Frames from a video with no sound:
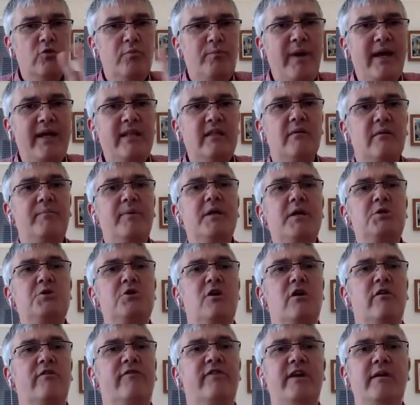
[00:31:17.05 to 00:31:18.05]
paint a picture
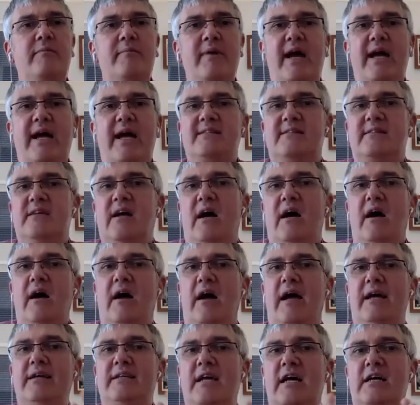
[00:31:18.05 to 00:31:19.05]
of him as
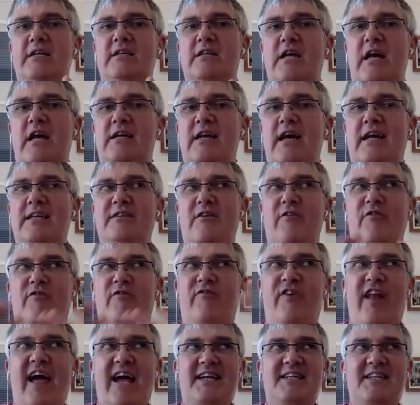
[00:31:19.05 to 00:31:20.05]
a
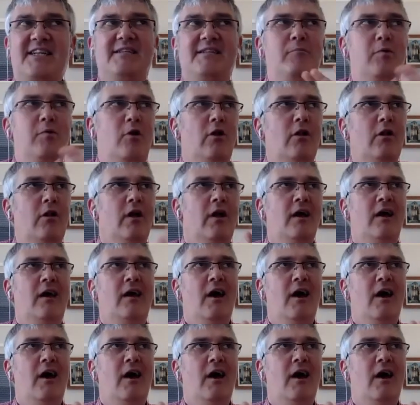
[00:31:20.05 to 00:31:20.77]
flexible,